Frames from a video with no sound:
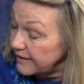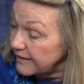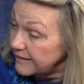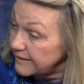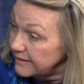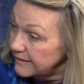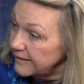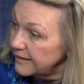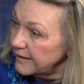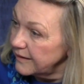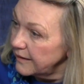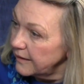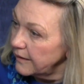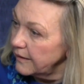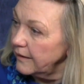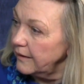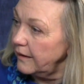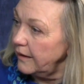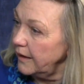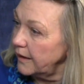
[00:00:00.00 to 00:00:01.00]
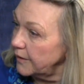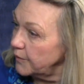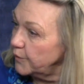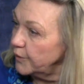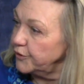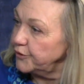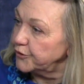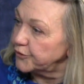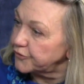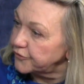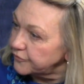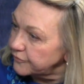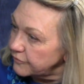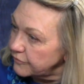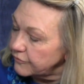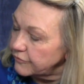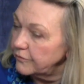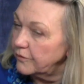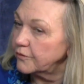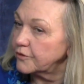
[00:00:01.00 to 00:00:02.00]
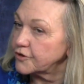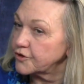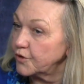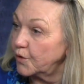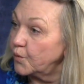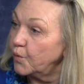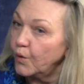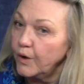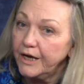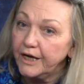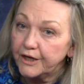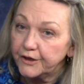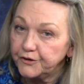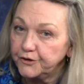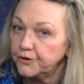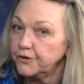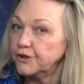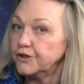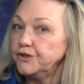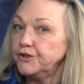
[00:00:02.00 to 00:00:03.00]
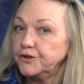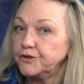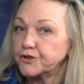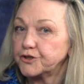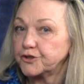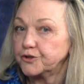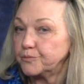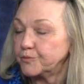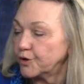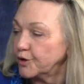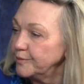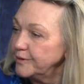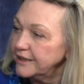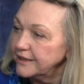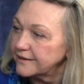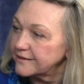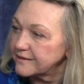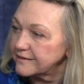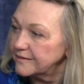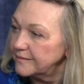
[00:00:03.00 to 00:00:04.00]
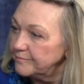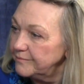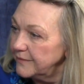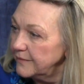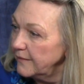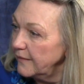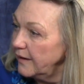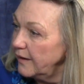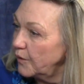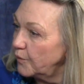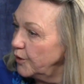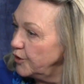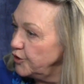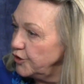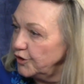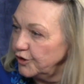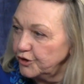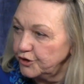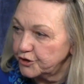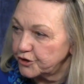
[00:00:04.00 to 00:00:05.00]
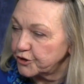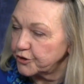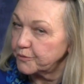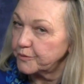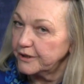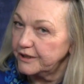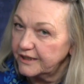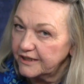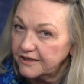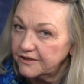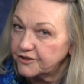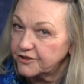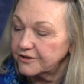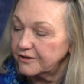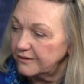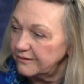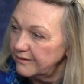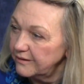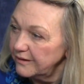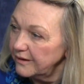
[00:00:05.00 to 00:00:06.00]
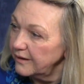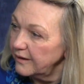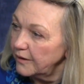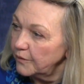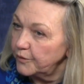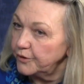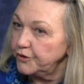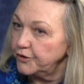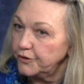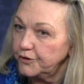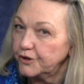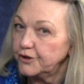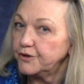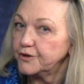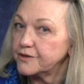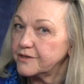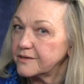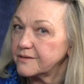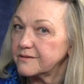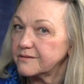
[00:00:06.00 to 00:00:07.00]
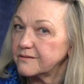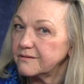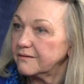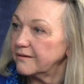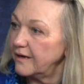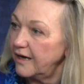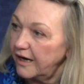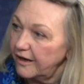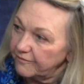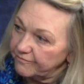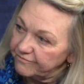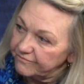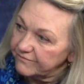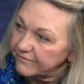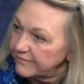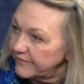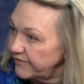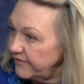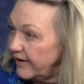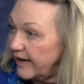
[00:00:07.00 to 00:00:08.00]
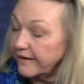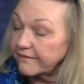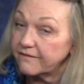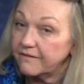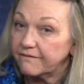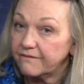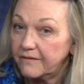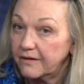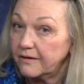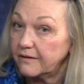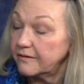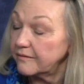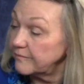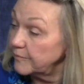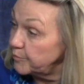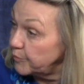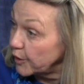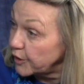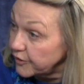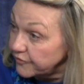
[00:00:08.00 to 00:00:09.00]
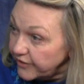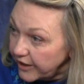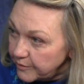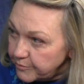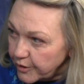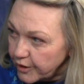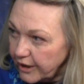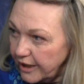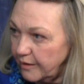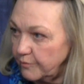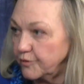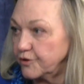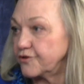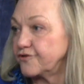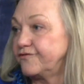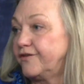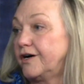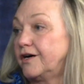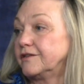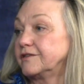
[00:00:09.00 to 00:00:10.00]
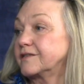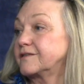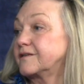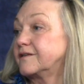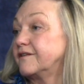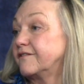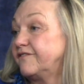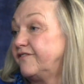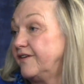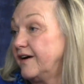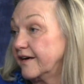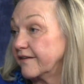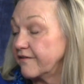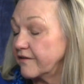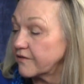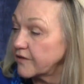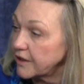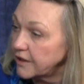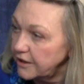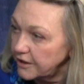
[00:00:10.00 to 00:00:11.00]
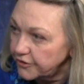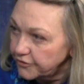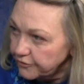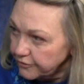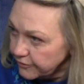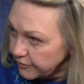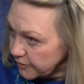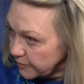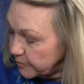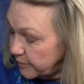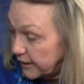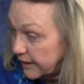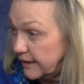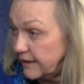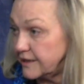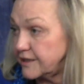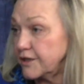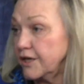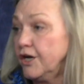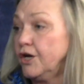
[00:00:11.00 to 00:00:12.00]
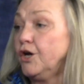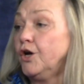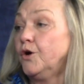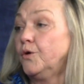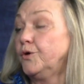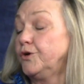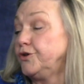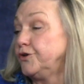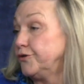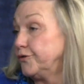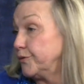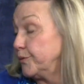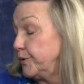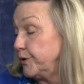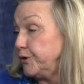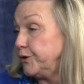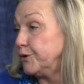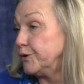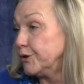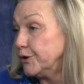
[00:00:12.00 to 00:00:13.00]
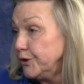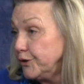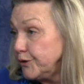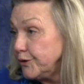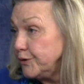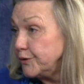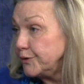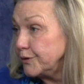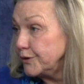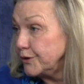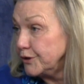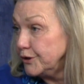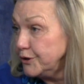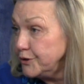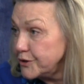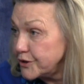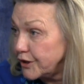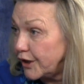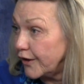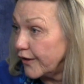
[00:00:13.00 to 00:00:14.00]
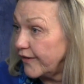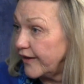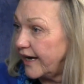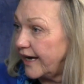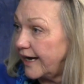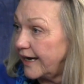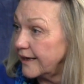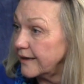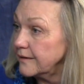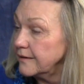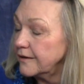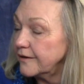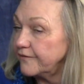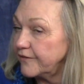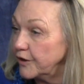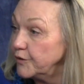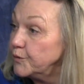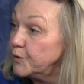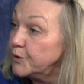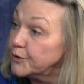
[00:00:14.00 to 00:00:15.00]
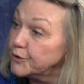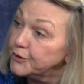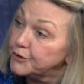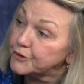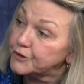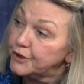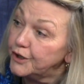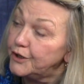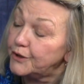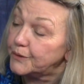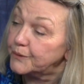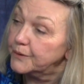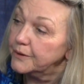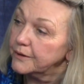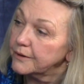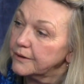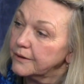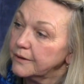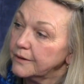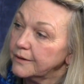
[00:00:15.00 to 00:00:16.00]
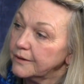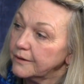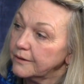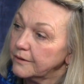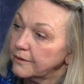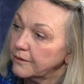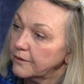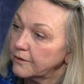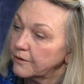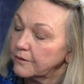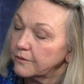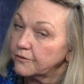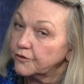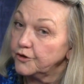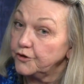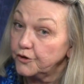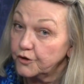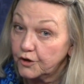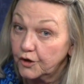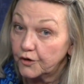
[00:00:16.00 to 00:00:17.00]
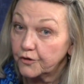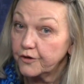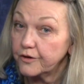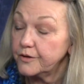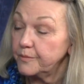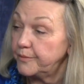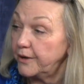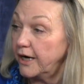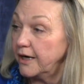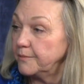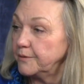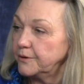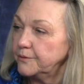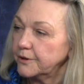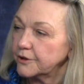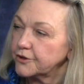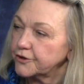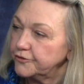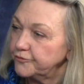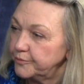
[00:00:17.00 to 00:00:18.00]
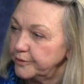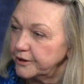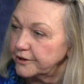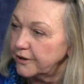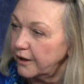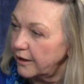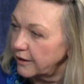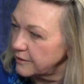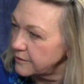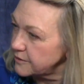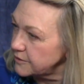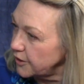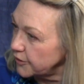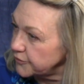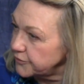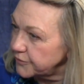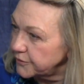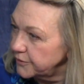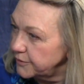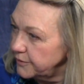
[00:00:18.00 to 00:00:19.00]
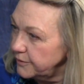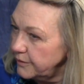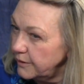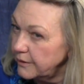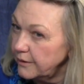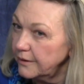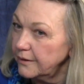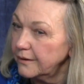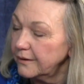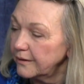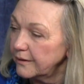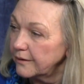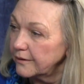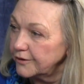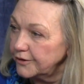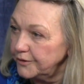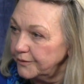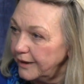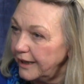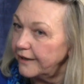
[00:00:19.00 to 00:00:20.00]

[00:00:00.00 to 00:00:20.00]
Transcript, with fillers: Exactly. And when you're, so when you lose your Mormonism, when you lose your religion, when you lose uh, the fact that the Book of Abraham was false, the fact that the Kinderhook plates, when you when you lose all that, yeah. then where do you go? Yeah. Do you go to the Bible, which you've been taught is not true? You have.